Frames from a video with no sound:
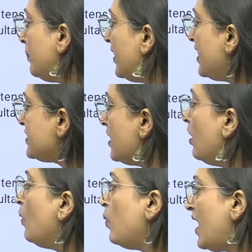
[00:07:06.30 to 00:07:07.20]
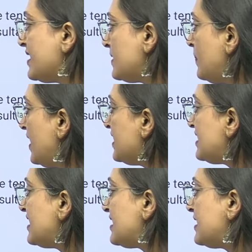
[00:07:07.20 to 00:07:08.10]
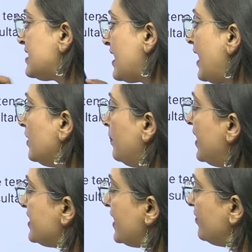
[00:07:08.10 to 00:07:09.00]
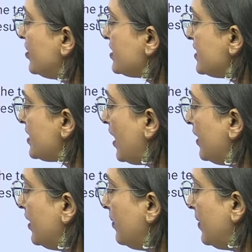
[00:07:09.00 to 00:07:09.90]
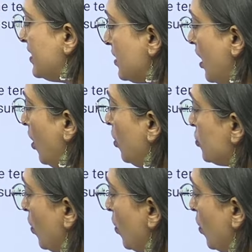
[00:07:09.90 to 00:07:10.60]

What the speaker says: place, ones place, this is 10th place, and this is 100 place. So